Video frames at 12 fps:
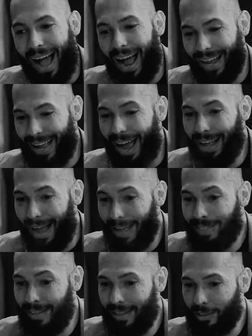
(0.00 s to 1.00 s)
I
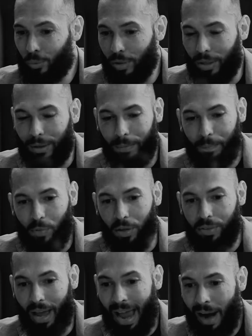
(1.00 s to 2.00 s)
think that's what
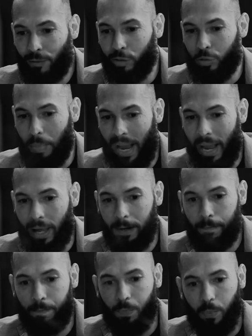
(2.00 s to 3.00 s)
the average
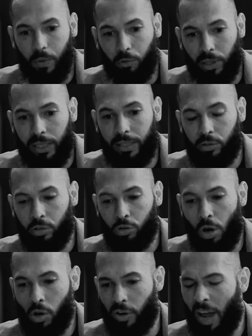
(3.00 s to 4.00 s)
man really needs to struggle.